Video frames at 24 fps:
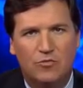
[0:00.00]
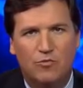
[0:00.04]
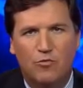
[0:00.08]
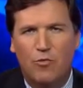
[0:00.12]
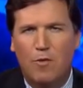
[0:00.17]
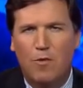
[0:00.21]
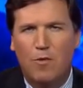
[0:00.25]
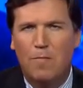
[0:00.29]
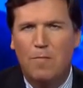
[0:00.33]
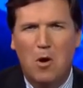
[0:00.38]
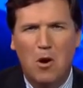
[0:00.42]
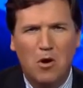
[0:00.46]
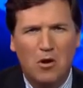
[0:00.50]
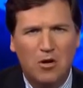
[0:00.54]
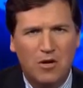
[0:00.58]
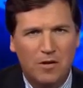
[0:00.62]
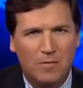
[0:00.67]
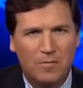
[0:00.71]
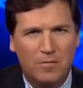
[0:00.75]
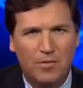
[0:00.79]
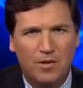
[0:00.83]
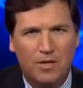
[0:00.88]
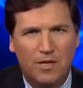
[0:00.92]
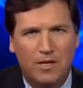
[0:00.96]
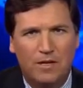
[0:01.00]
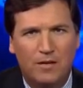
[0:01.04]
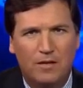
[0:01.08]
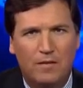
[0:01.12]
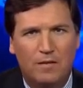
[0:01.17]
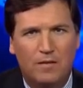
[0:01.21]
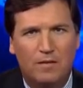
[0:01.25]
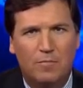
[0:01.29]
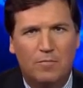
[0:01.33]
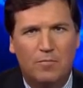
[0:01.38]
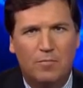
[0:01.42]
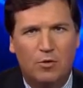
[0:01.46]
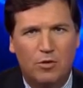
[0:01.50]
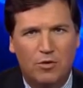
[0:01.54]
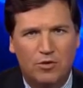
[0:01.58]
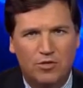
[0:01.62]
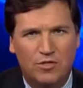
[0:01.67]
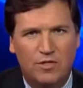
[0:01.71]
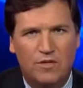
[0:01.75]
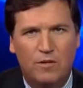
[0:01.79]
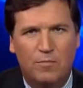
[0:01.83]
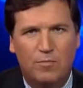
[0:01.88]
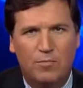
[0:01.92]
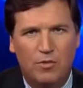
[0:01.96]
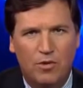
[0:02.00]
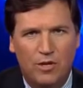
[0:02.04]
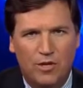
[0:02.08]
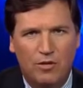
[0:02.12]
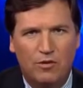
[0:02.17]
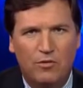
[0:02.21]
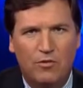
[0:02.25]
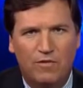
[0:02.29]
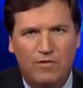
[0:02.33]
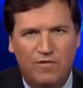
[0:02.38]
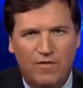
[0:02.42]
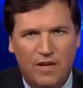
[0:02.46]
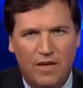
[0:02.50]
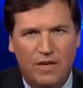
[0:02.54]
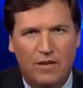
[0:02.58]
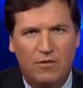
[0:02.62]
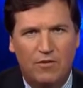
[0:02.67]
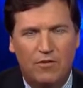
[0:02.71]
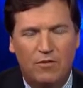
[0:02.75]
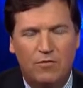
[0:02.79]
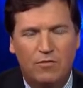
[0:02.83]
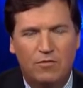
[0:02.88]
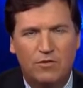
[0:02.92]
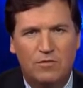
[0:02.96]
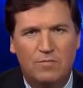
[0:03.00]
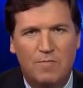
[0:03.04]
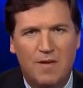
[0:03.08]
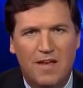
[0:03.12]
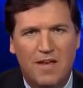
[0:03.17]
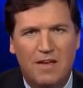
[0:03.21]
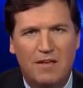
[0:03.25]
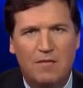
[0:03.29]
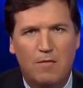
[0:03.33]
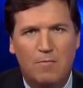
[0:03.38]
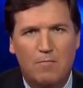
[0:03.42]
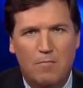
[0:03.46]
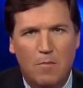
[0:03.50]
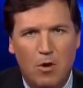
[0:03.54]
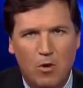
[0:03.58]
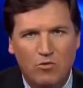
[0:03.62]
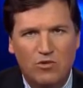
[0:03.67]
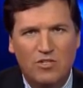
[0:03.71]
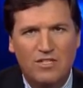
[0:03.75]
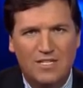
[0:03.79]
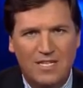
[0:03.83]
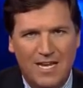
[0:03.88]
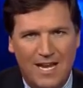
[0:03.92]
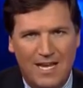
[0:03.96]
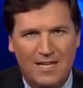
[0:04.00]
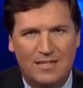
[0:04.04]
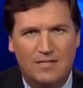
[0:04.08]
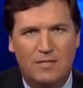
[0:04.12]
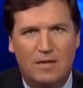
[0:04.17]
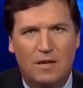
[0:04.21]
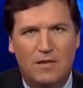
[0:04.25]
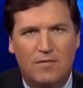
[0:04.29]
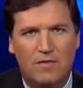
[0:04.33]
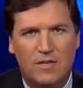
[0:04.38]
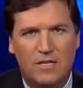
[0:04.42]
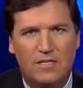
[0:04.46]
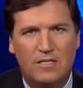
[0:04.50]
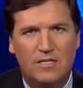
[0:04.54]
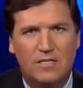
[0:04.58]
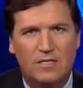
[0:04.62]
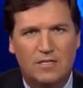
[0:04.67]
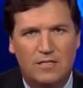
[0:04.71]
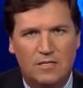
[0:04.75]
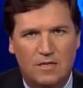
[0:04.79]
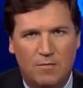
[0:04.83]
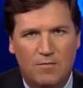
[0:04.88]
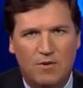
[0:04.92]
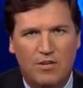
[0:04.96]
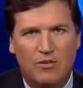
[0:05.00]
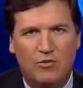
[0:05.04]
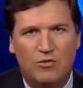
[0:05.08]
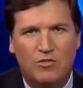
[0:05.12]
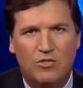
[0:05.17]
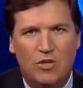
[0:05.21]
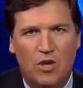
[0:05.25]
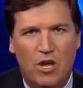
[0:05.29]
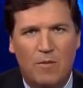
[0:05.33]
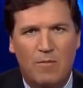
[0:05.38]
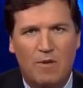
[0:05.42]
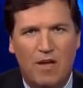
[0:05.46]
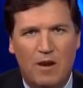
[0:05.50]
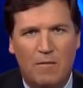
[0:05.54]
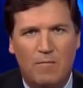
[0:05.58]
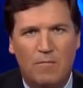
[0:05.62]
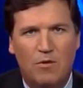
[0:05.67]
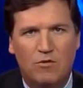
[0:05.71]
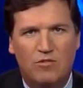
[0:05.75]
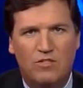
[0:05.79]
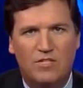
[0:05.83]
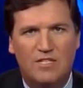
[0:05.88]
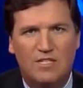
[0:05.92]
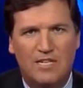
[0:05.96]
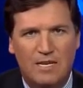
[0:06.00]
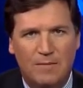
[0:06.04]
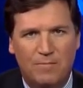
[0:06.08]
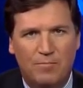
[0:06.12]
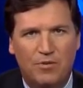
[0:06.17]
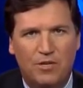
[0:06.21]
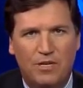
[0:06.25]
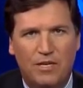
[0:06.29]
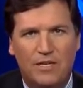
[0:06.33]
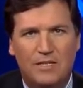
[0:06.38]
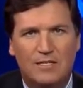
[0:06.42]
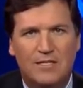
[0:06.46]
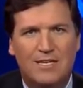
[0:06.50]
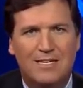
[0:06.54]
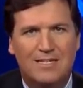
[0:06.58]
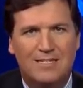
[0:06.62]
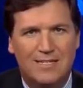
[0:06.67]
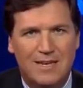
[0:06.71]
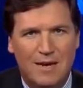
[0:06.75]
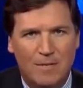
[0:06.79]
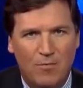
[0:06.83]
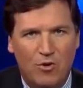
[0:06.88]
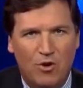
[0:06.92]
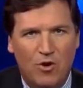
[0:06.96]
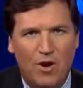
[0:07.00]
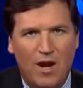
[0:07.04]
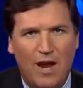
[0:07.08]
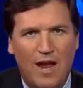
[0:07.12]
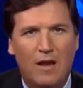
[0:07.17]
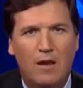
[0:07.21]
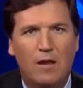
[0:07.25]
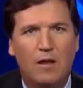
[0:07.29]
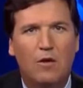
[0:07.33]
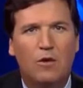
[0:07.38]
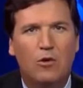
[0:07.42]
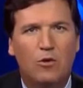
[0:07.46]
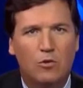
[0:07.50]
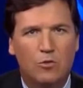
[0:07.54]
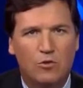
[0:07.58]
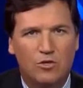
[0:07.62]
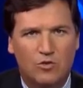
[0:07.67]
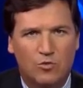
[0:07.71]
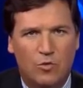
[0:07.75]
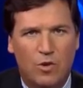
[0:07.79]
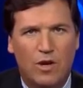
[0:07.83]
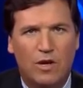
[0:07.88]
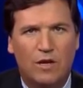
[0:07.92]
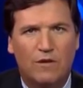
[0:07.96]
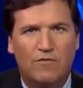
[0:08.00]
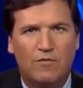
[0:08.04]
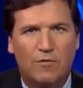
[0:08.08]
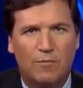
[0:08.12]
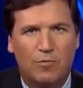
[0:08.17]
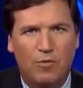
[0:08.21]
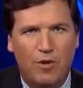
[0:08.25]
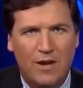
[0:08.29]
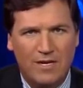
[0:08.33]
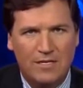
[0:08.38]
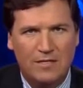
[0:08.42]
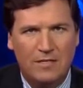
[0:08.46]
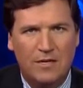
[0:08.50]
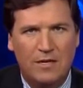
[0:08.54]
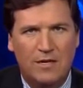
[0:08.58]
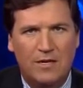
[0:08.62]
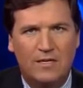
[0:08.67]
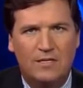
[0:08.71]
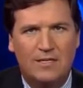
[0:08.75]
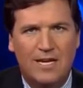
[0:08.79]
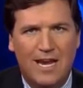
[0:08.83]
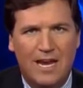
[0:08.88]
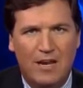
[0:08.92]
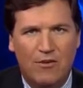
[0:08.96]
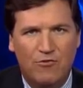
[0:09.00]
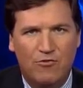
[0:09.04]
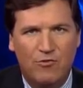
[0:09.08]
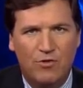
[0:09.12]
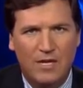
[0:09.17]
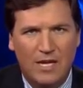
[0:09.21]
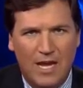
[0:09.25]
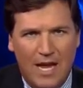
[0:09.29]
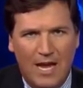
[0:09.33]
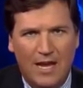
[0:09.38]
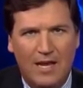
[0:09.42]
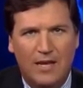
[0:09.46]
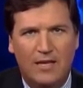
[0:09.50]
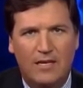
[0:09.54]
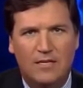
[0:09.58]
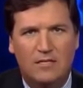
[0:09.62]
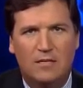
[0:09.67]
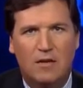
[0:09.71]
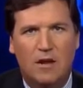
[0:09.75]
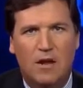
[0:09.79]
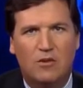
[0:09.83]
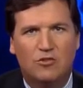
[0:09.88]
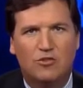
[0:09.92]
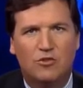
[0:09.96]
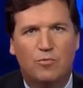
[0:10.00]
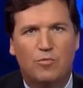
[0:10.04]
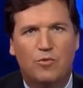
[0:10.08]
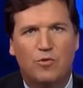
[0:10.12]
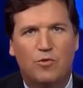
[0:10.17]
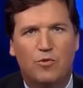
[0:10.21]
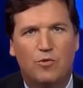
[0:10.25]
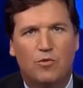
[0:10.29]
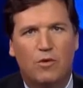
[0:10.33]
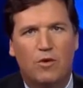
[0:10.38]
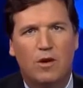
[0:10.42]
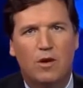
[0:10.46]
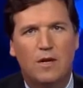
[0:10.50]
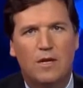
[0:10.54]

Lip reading: Remarkably, the person, the political figure who is making the most sense on this subject, who has thought about it most deeply, is a Democrat who is running for president. He's Andrew Yang. He's an entrepreneur.